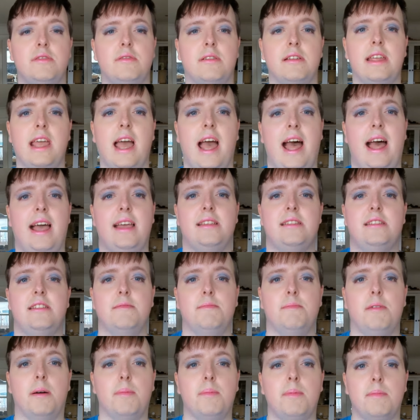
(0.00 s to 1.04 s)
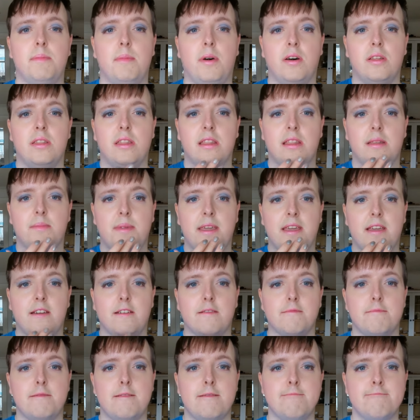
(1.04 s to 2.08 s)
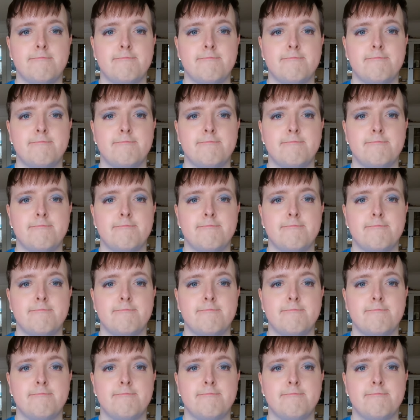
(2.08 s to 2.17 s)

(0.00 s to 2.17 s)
you want your eyes to pop more than the makeup.